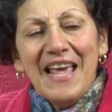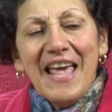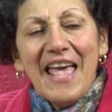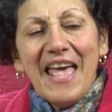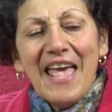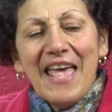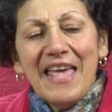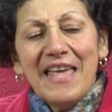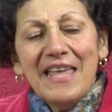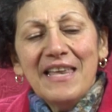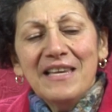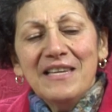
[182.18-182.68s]

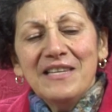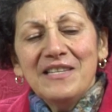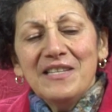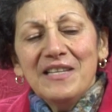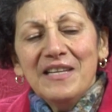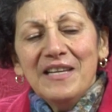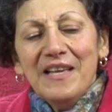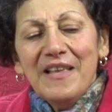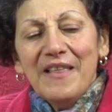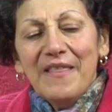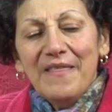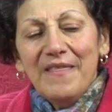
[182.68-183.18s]
And
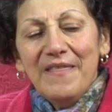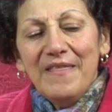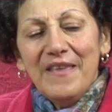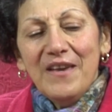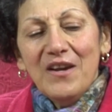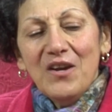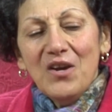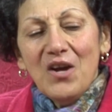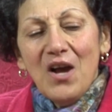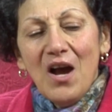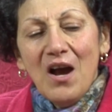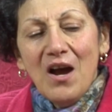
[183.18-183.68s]

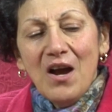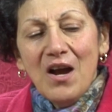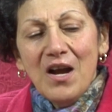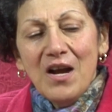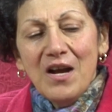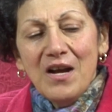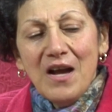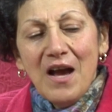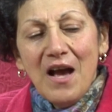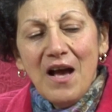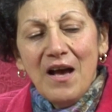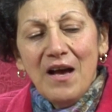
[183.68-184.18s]
there are
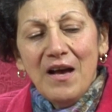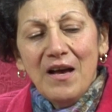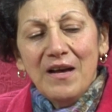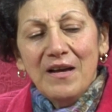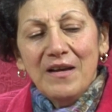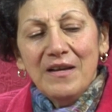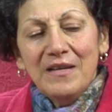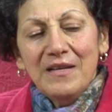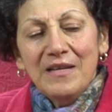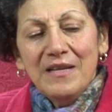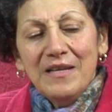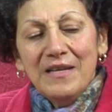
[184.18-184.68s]

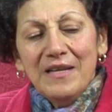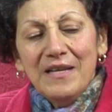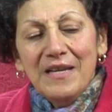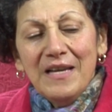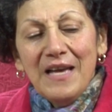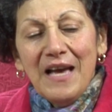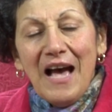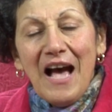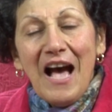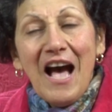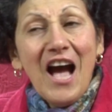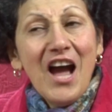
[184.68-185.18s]
a
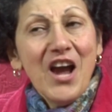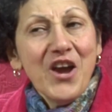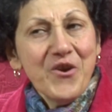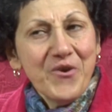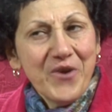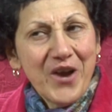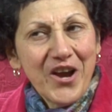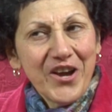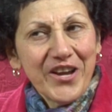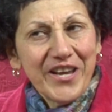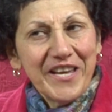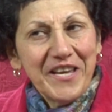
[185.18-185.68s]

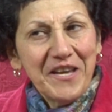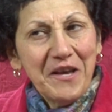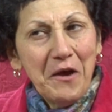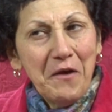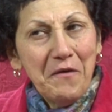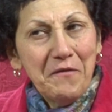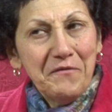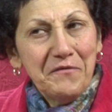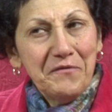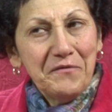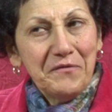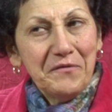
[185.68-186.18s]
hierarchy
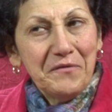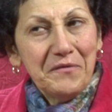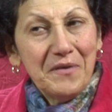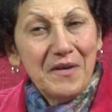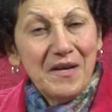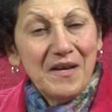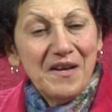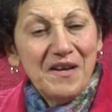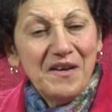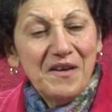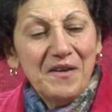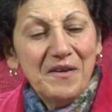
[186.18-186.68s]
of
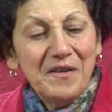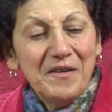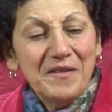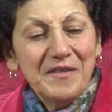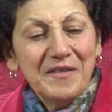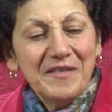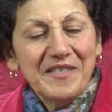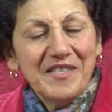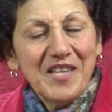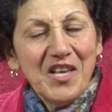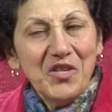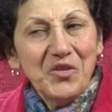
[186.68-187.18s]

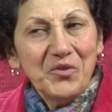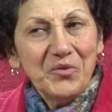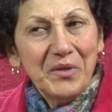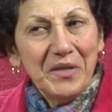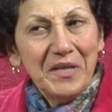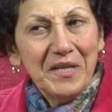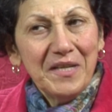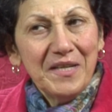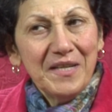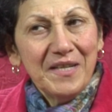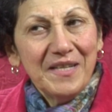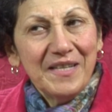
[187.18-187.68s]

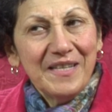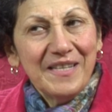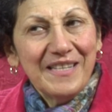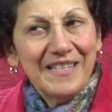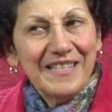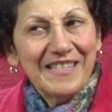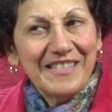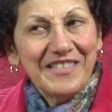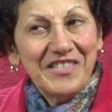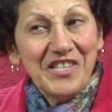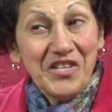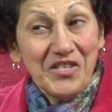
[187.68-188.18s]
sensory
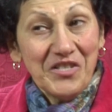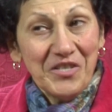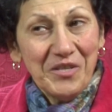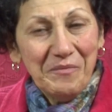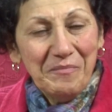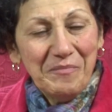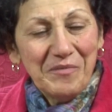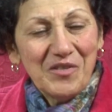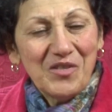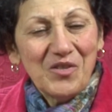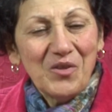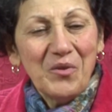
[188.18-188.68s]

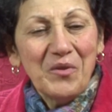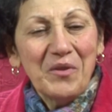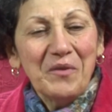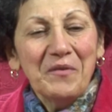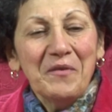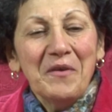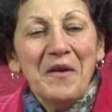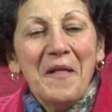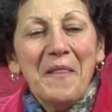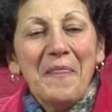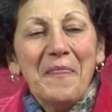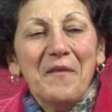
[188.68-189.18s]
systems. So
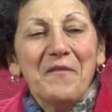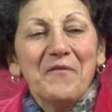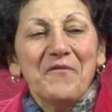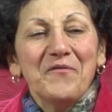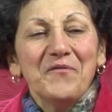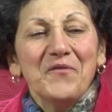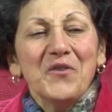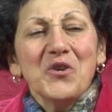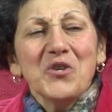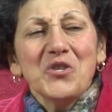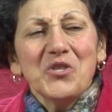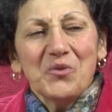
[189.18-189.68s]
the
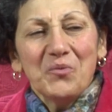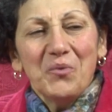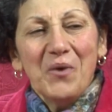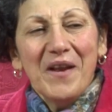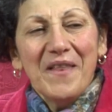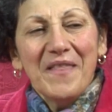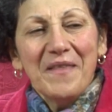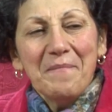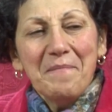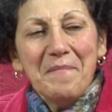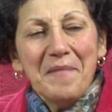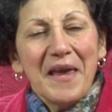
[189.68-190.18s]
first
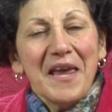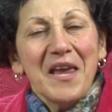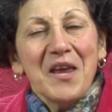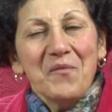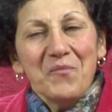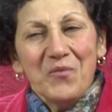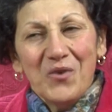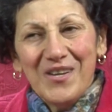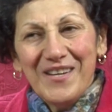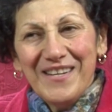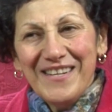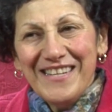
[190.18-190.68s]
one, the main
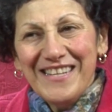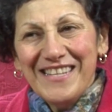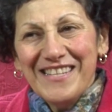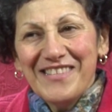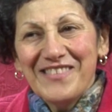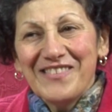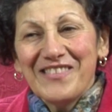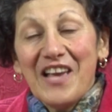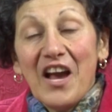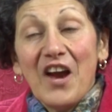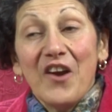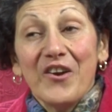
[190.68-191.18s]
one,
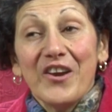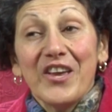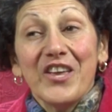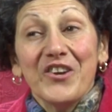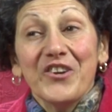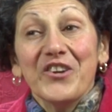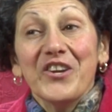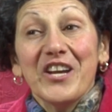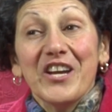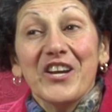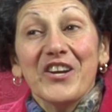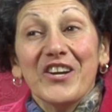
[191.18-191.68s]
is our
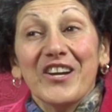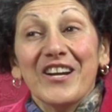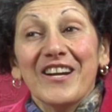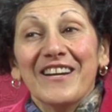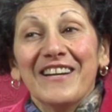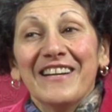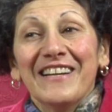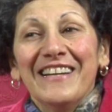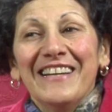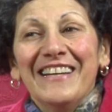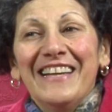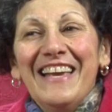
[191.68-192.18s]
inner ear.
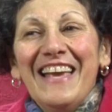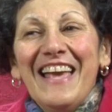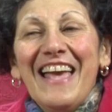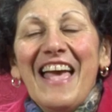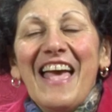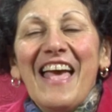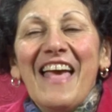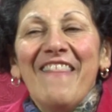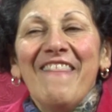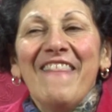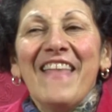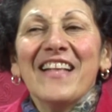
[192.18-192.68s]

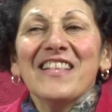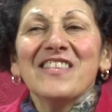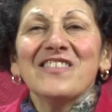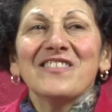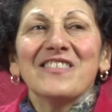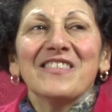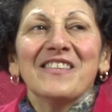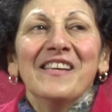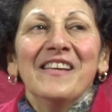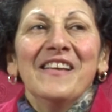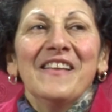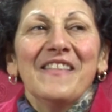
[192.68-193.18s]
And
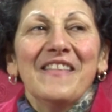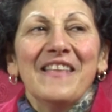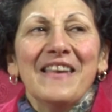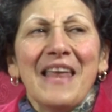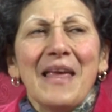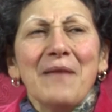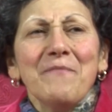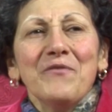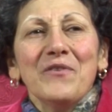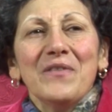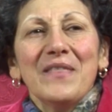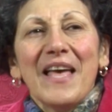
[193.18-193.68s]
the
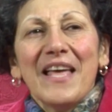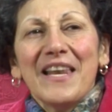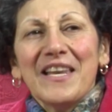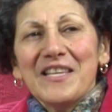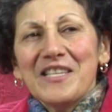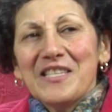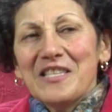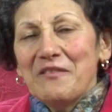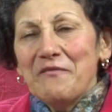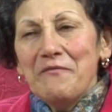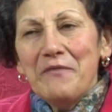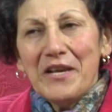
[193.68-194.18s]
name for that
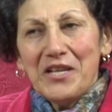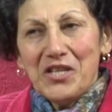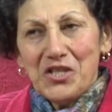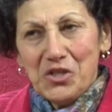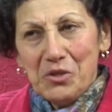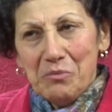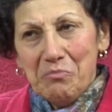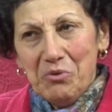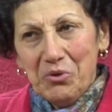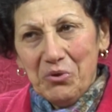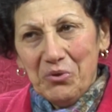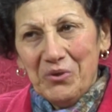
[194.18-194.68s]
is the
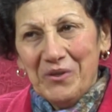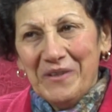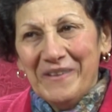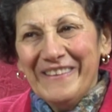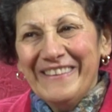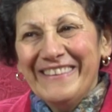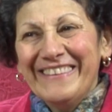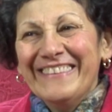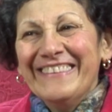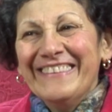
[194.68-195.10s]
vestibule.